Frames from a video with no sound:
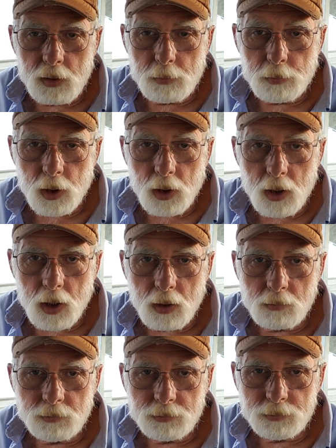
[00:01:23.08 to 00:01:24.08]
But
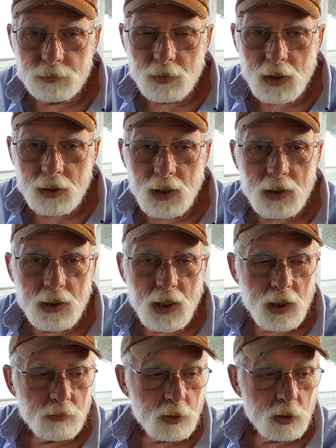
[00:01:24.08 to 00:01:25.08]
I got
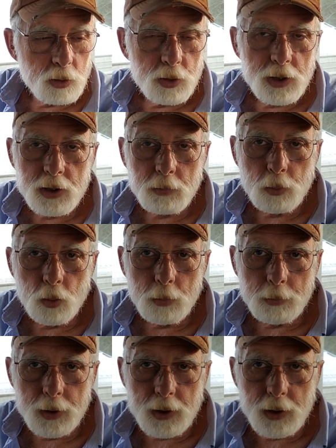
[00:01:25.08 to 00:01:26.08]
kind of a little
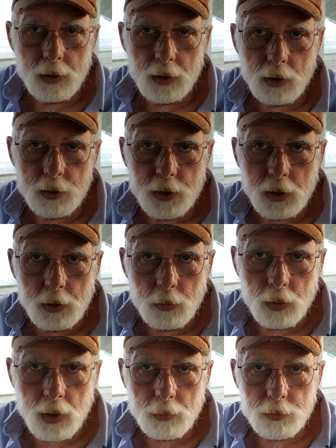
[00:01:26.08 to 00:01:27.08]
disappointment here, and I'll show you
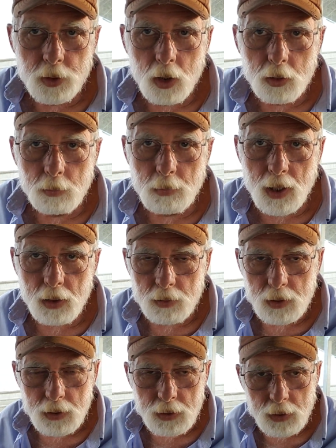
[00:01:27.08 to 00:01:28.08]
what I'm talking about.
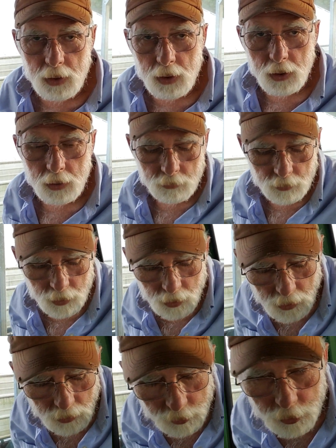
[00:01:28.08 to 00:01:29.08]

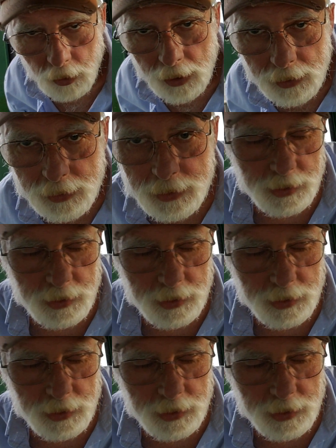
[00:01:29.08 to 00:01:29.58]
Let's crank this